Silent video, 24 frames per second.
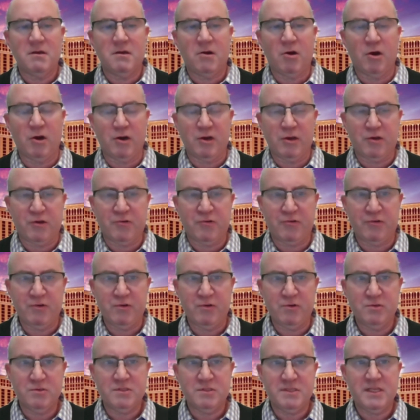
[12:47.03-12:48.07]
on a
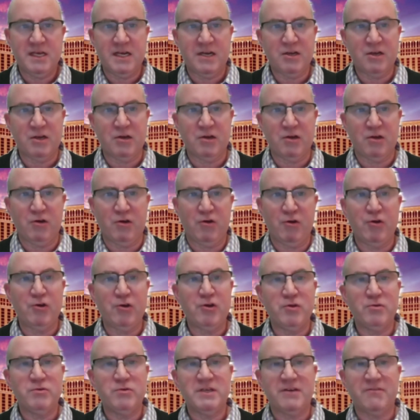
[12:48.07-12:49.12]
cruise that are going to earn
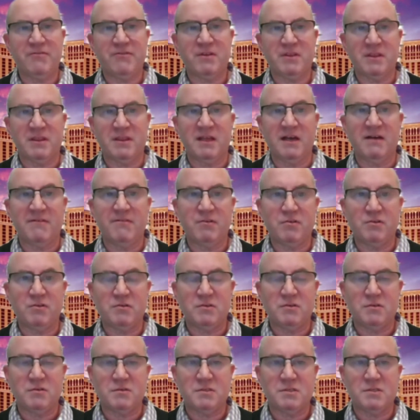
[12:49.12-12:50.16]
you different
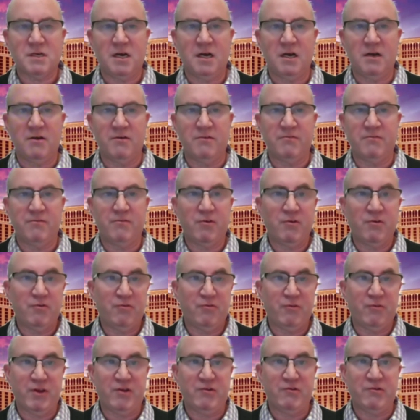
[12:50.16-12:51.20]
levels of
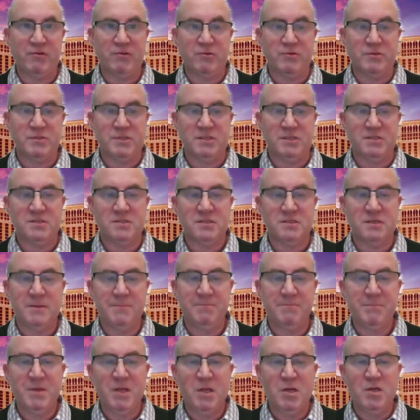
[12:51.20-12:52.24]
free cruises.
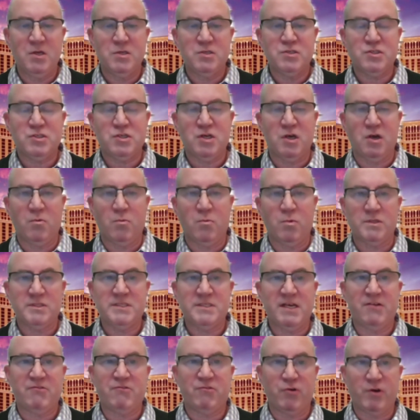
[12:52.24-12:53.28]
So we'll
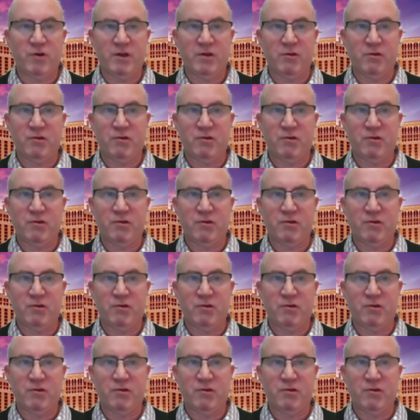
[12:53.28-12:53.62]
take Royal